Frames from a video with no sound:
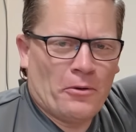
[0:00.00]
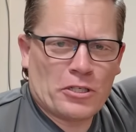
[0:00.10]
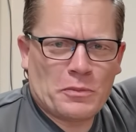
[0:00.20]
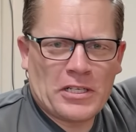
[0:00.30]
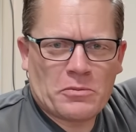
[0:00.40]

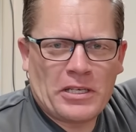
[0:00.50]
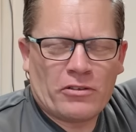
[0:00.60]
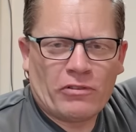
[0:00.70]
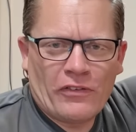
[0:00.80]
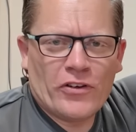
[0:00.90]
which means we
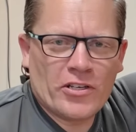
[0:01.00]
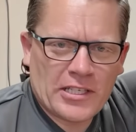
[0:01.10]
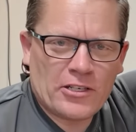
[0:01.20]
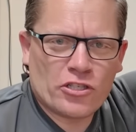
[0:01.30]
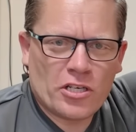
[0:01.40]
can
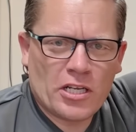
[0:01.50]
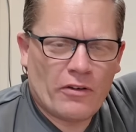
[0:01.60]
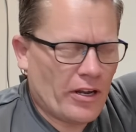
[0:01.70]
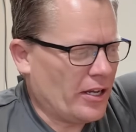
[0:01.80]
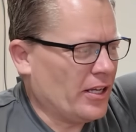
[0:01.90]
reverse
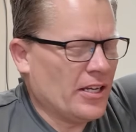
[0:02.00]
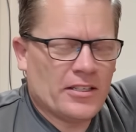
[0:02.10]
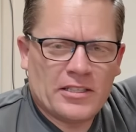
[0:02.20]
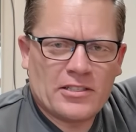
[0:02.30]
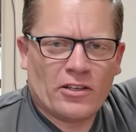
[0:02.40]
engineer it,
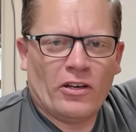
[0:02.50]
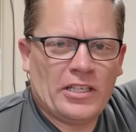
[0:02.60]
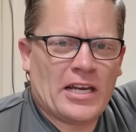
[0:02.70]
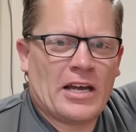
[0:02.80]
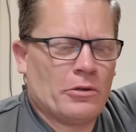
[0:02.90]

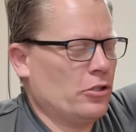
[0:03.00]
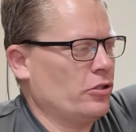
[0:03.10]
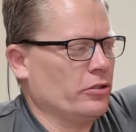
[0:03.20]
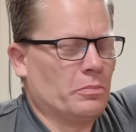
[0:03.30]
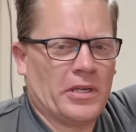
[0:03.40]
design it how it
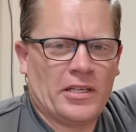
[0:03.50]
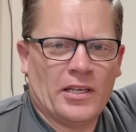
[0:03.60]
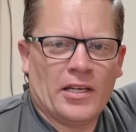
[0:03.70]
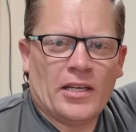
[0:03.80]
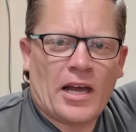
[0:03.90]
should be,